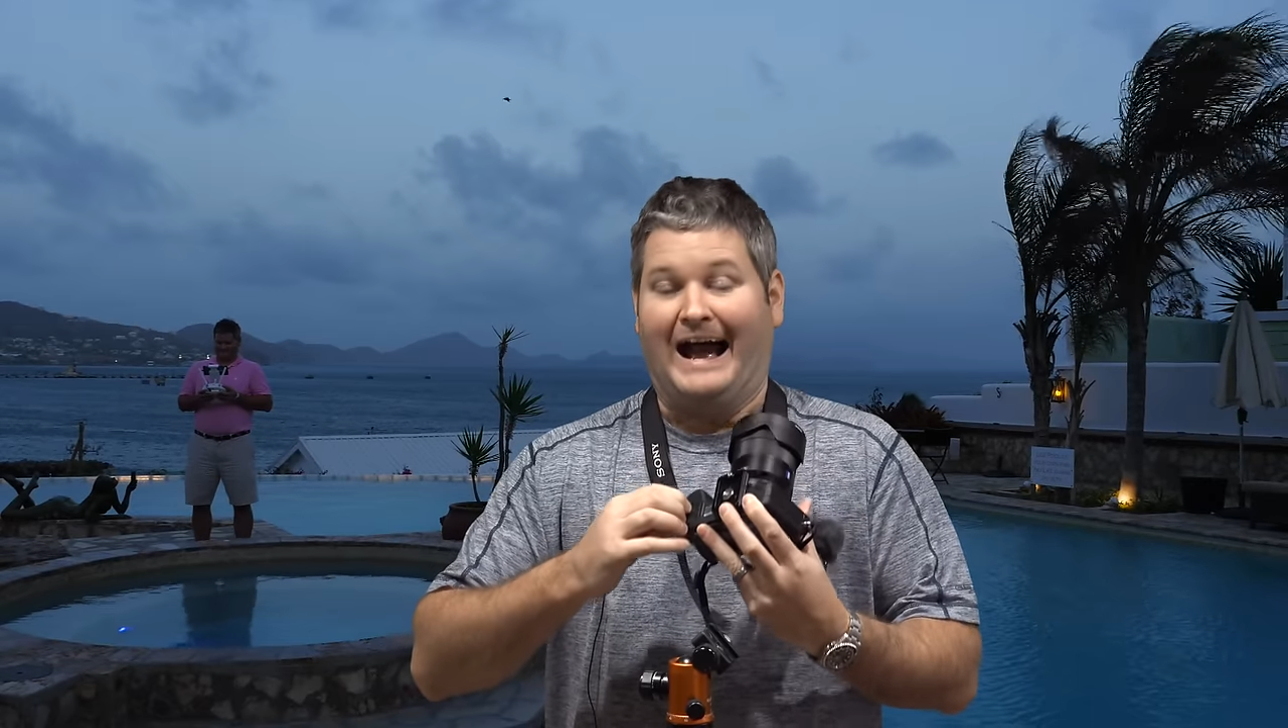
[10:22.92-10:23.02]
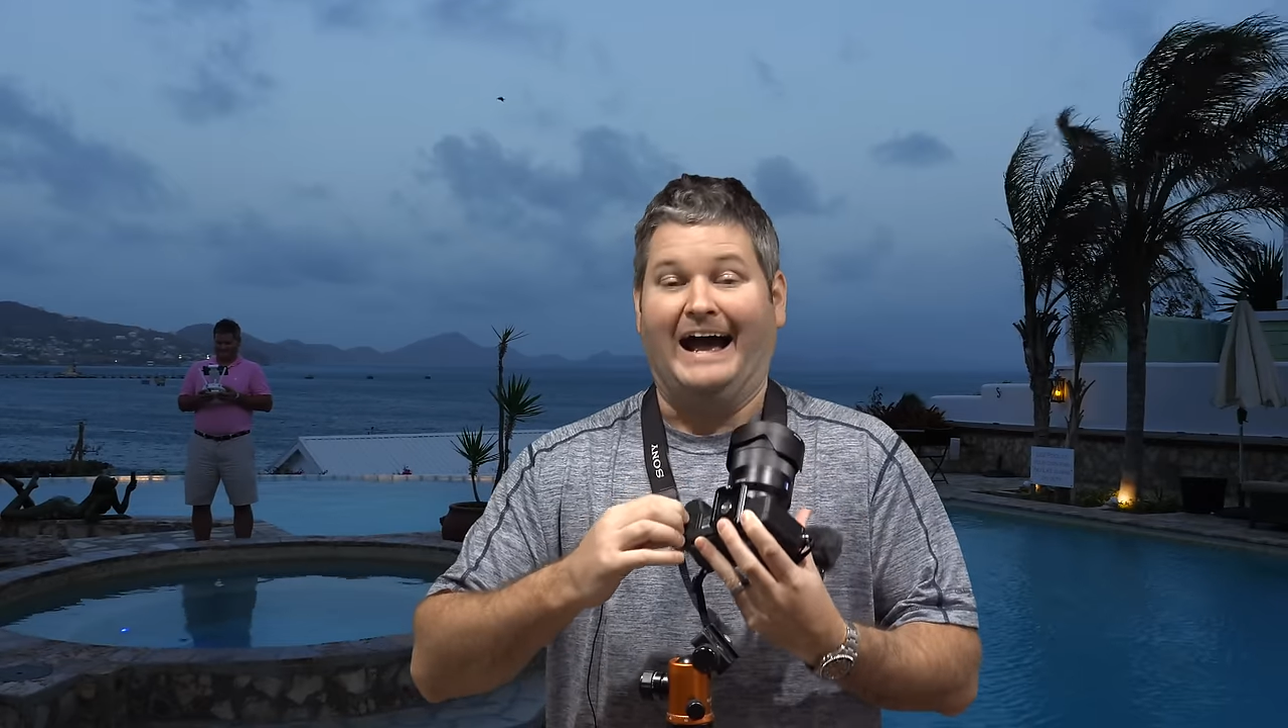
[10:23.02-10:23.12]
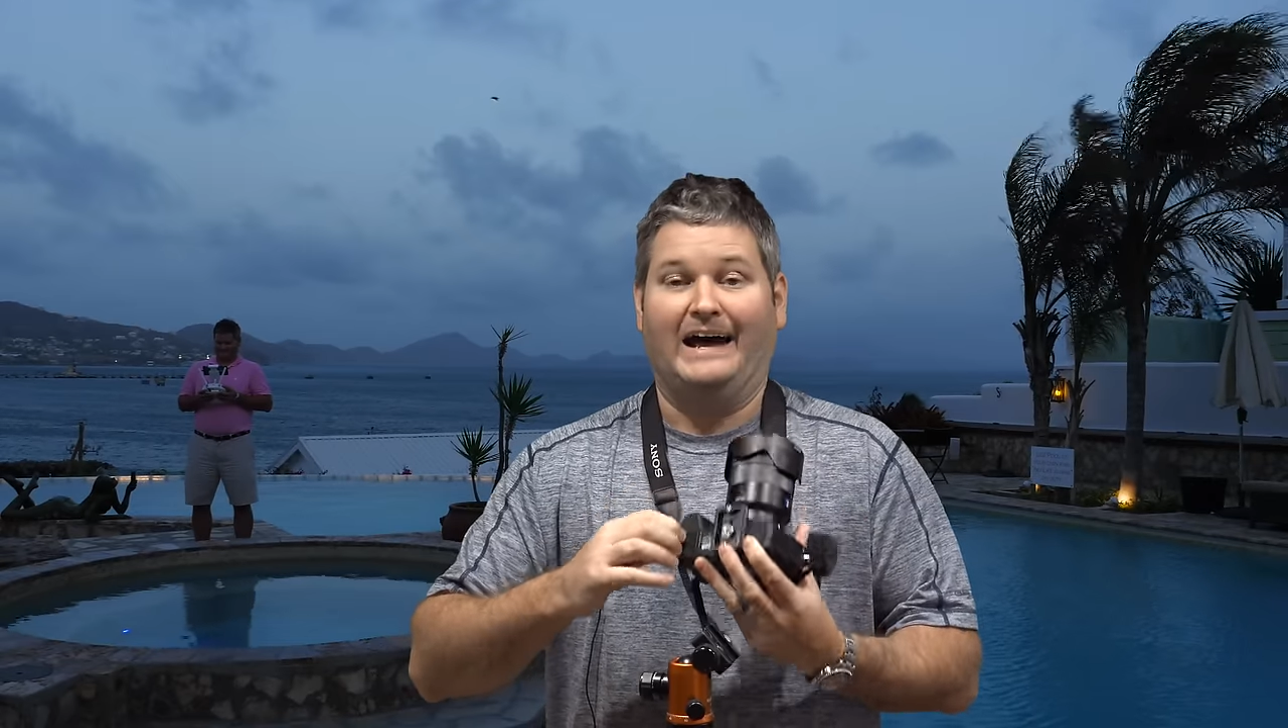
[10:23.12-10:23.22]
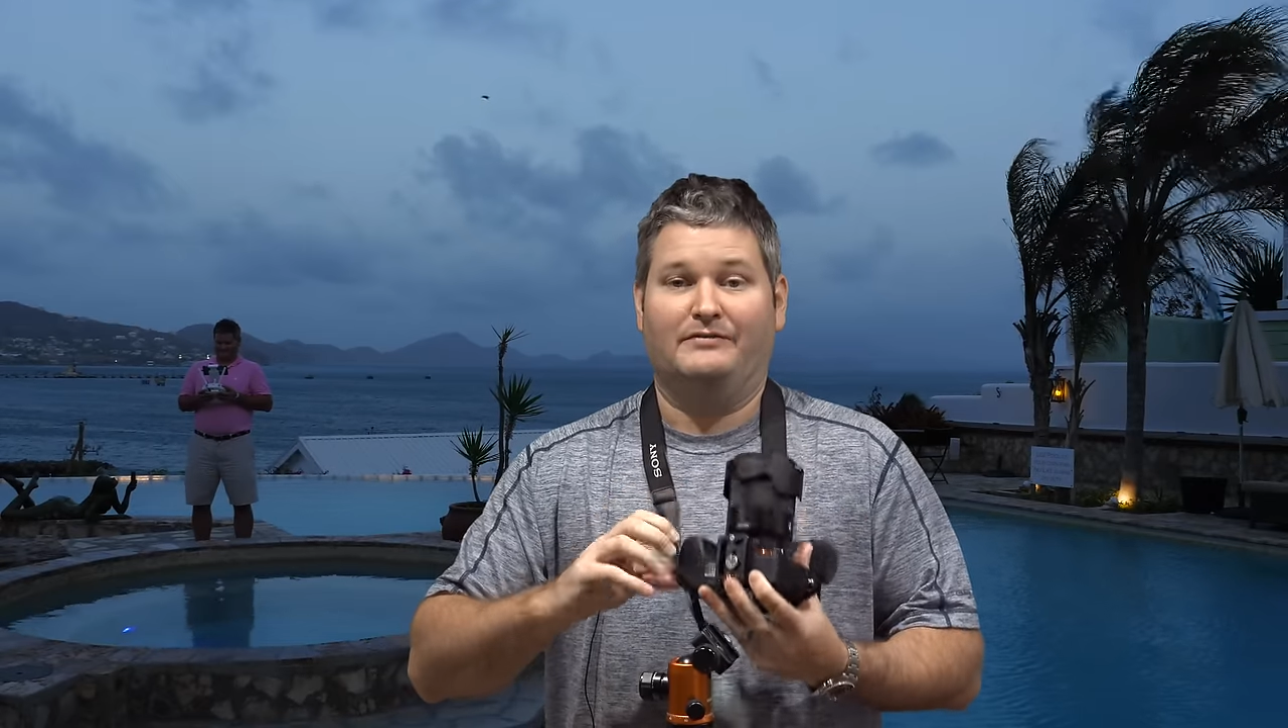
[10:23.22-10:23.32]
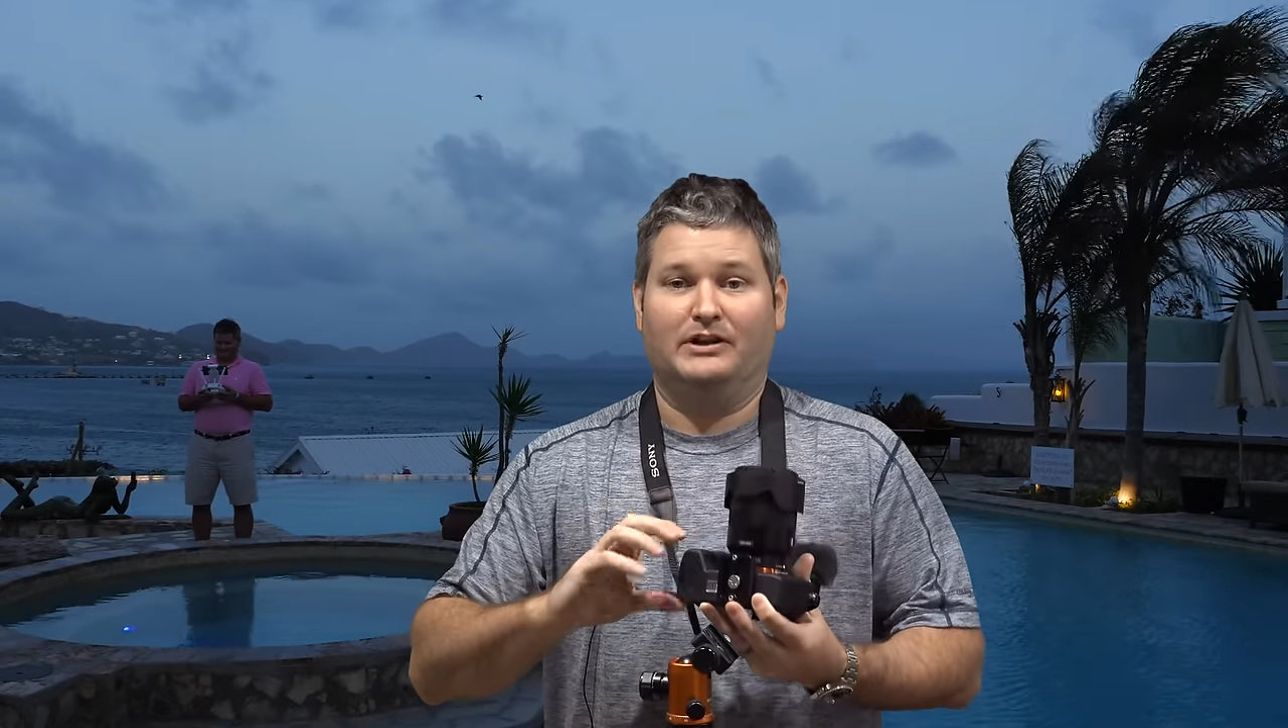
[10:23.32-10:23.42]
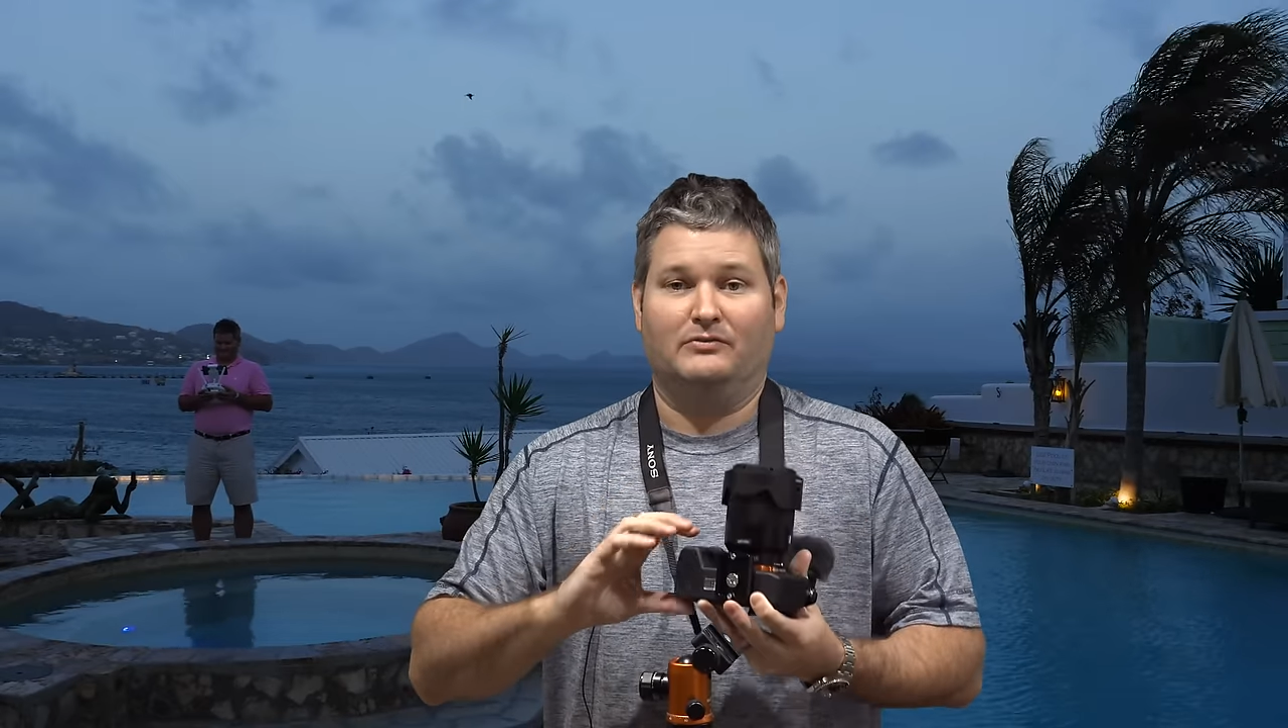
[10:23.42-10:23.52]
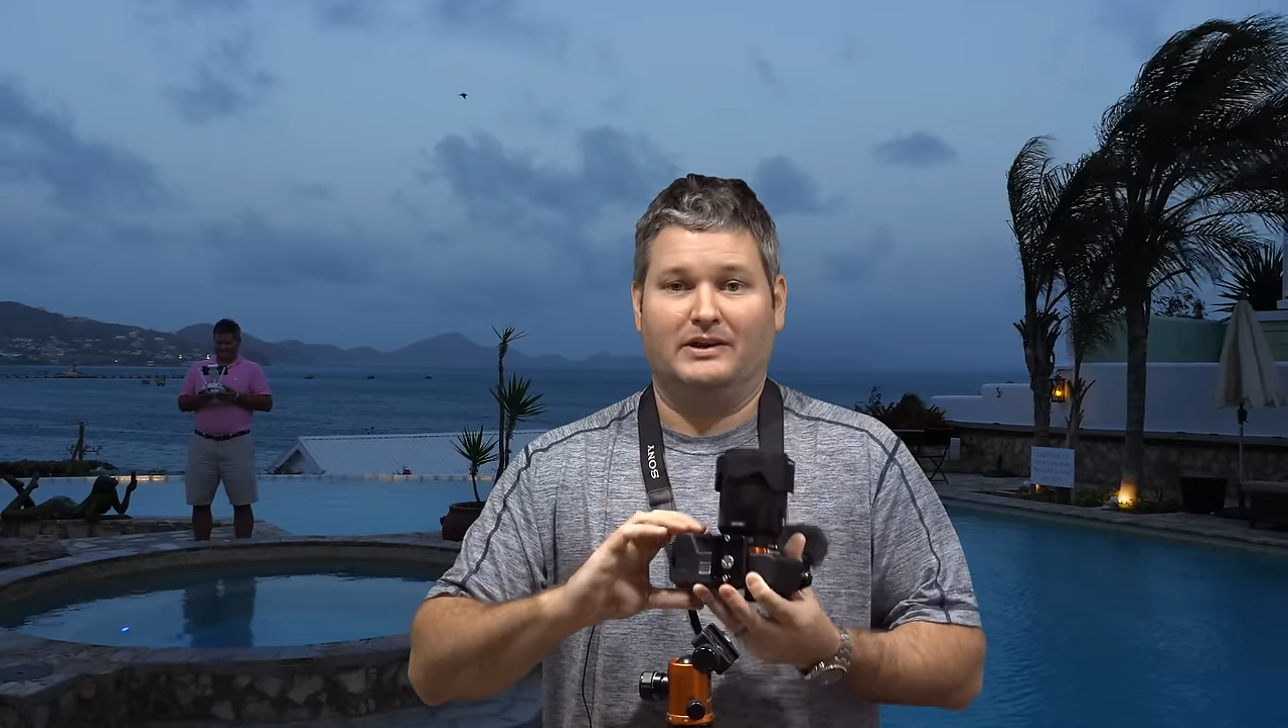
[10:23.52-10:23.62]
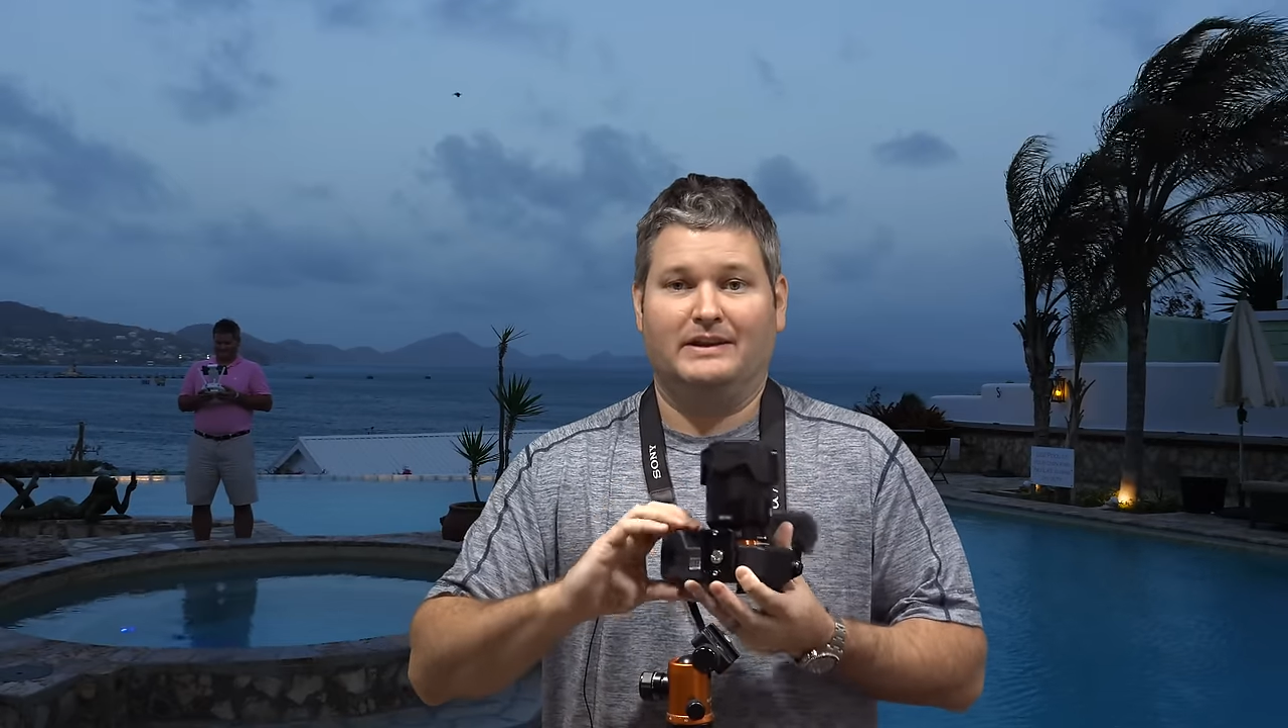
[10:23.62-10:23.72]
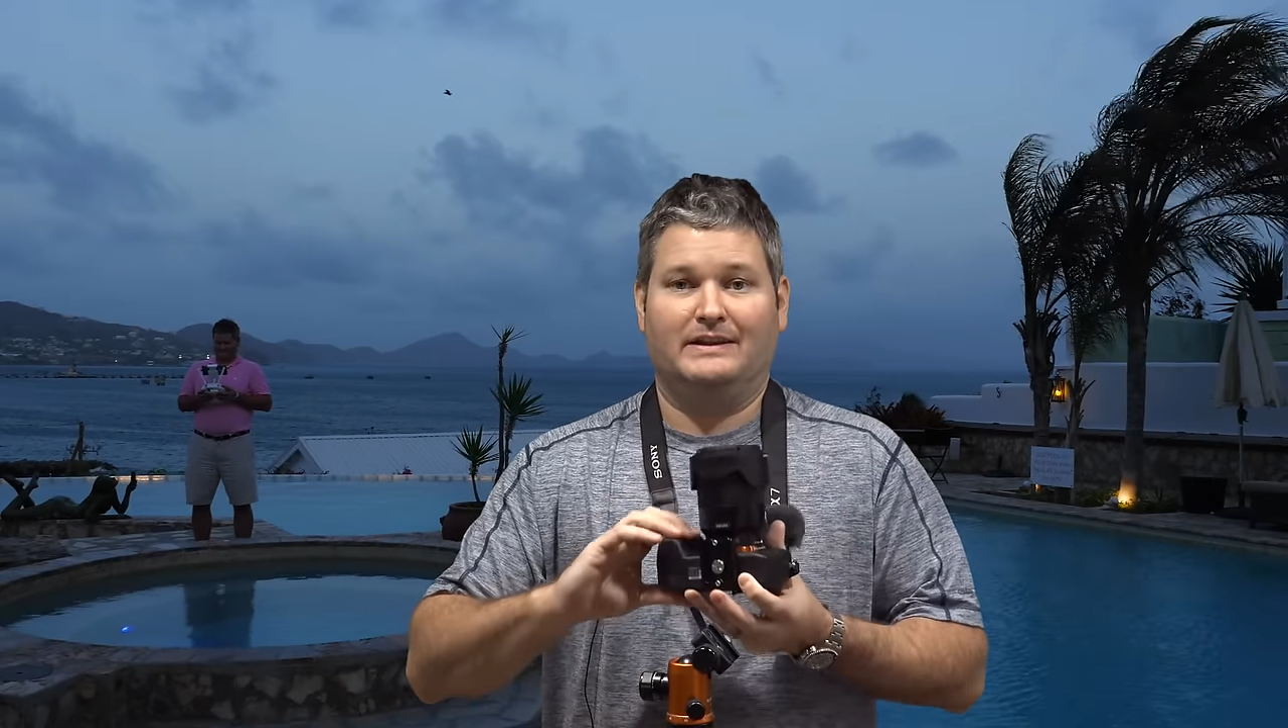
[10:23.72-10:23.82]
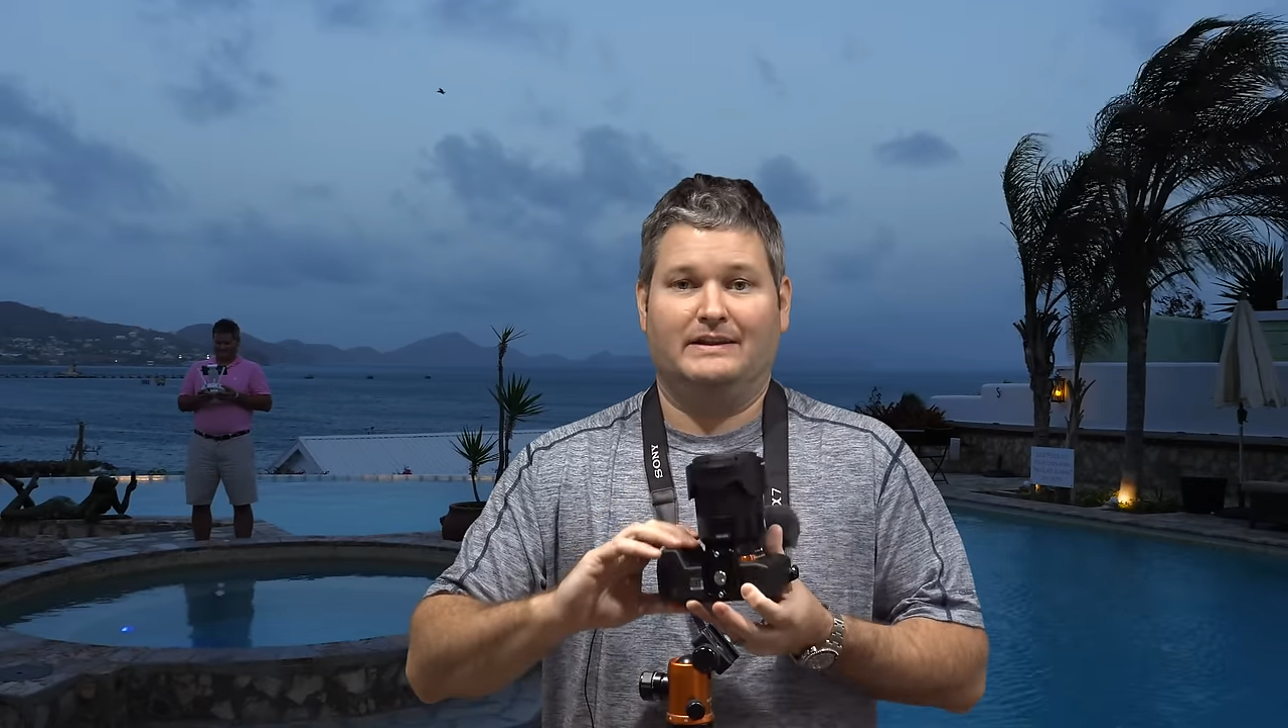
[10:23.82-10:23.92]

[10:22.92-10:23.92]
I haven't overheated